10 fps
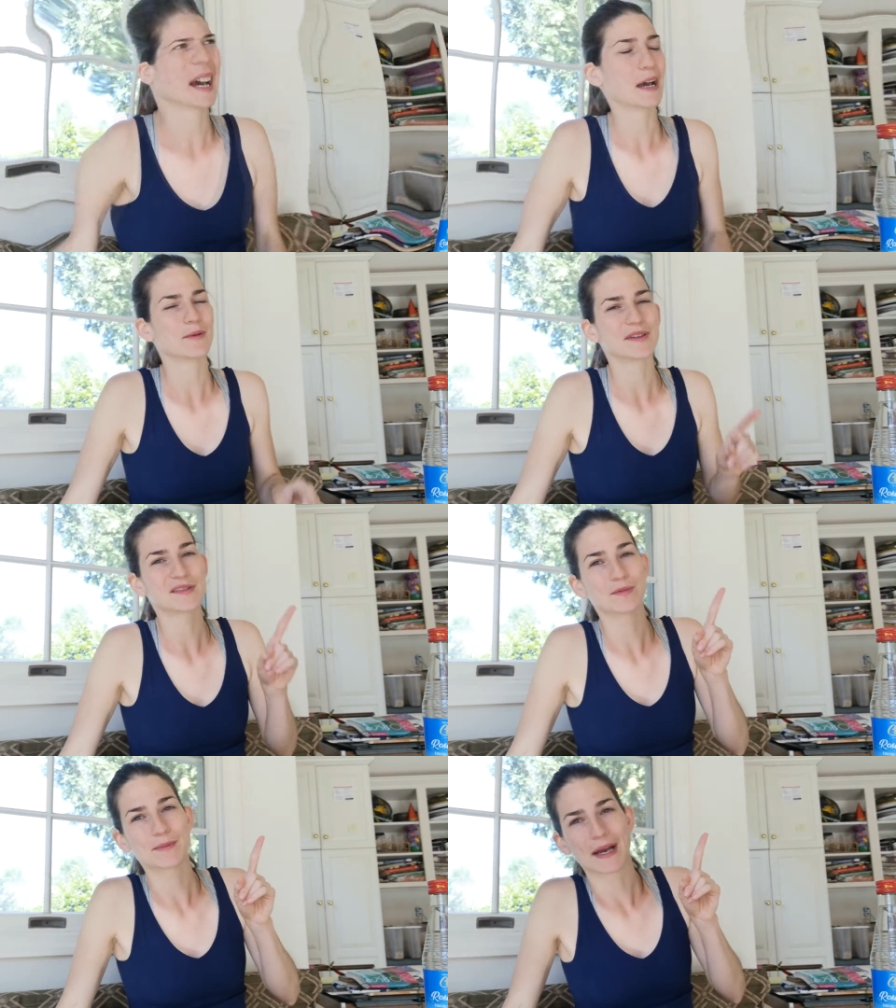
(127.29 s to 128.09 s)
I was
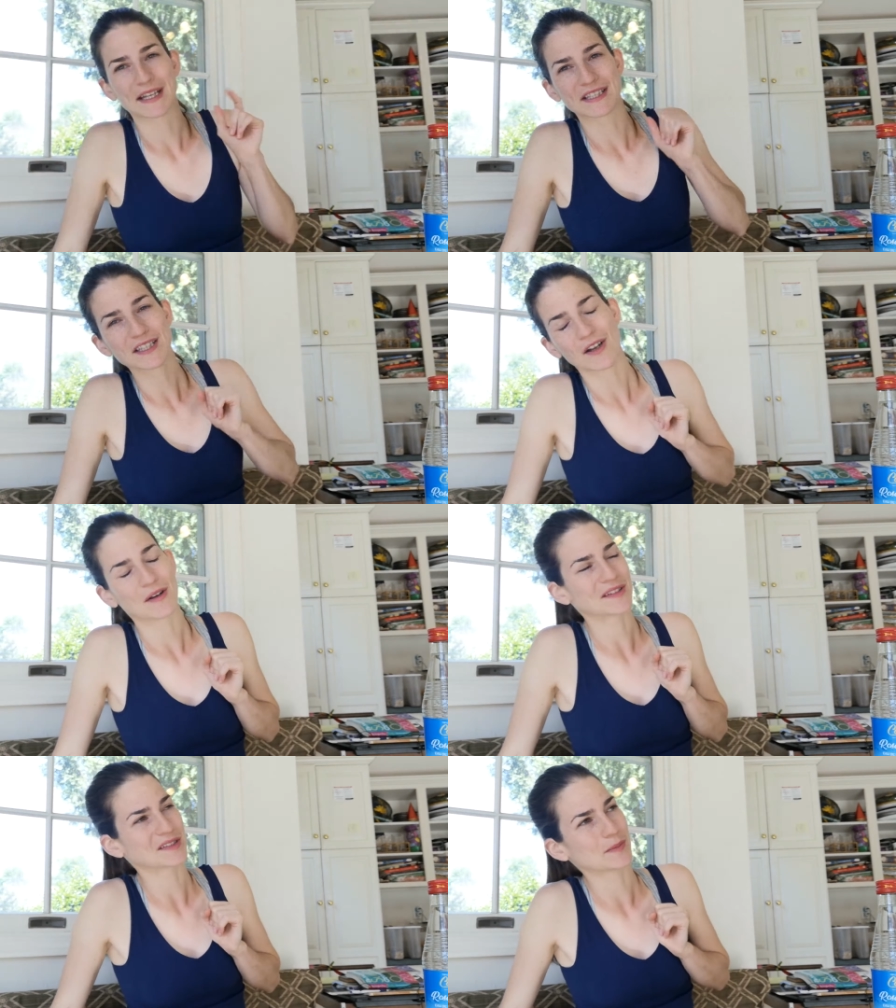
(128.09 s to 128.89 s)
reminded
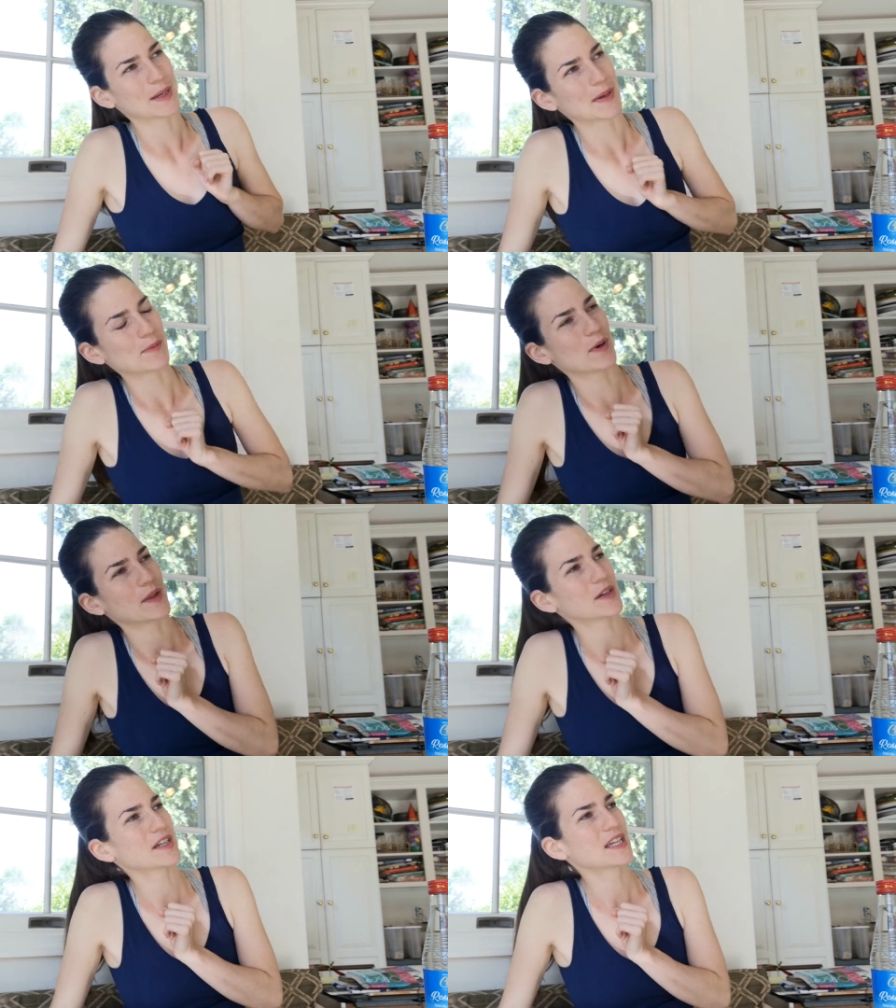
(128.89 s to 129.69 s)
also by my
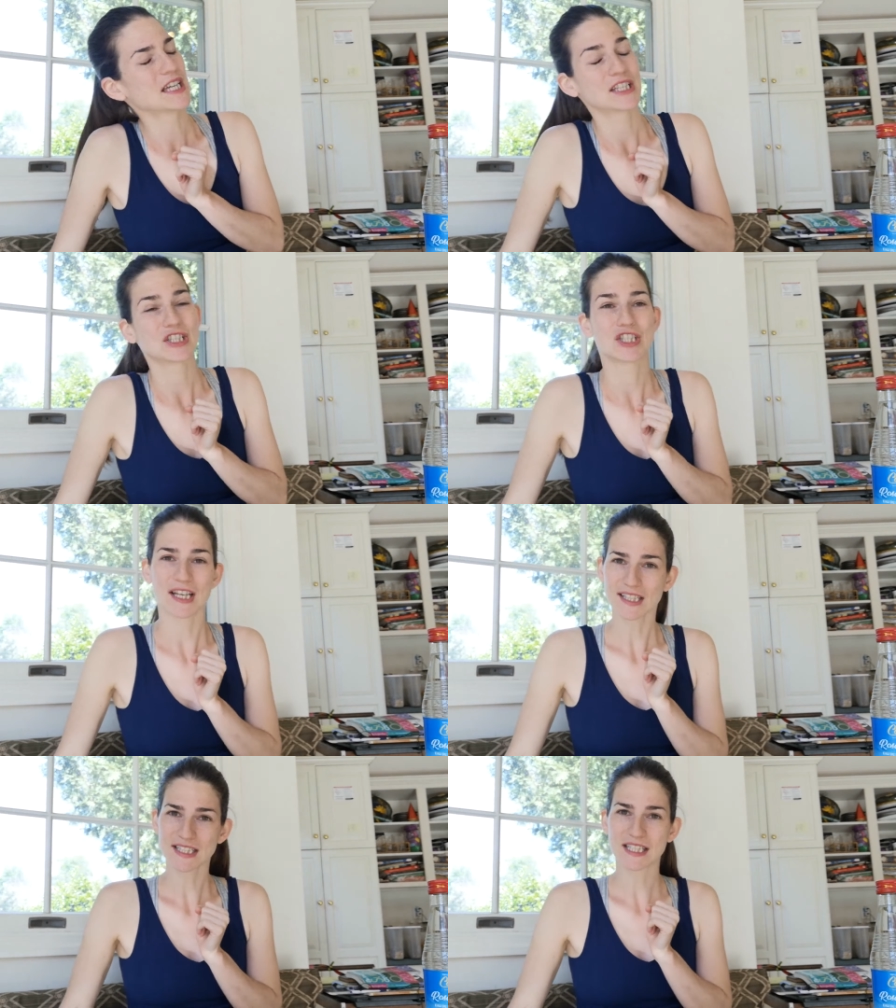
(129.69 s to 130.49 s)
brother,
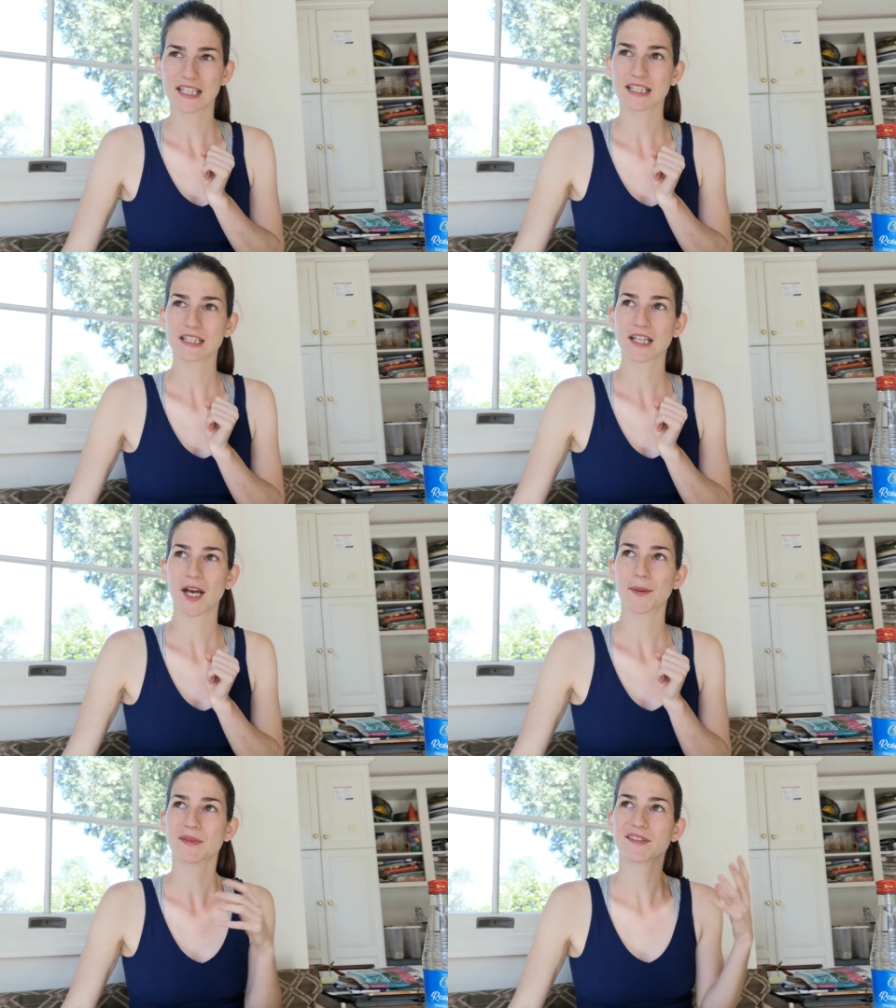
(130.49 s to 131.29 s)
gelatin
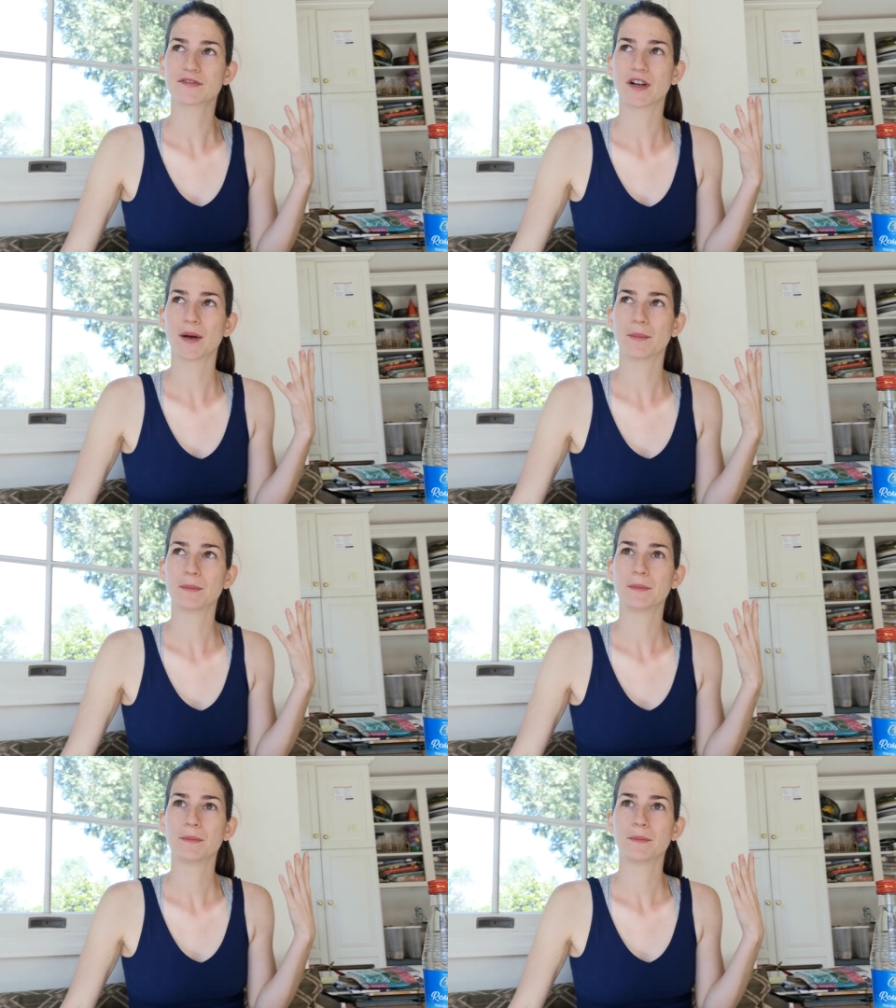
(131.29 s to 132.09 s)
comes from